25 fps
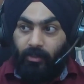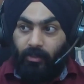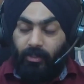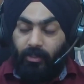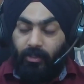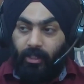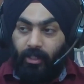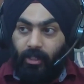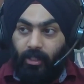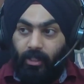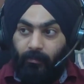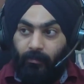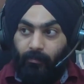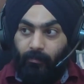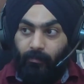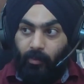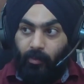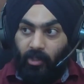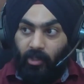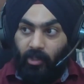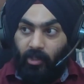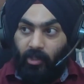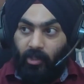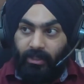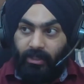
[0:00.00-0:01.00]
the
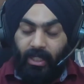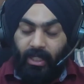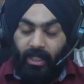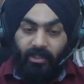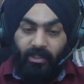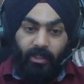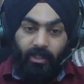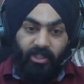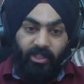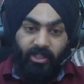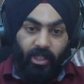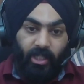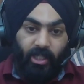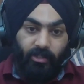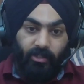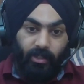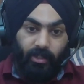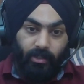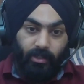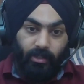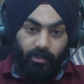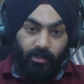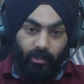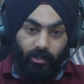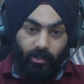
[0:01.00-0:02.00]
process actually
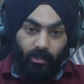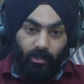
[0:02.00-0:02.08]
changes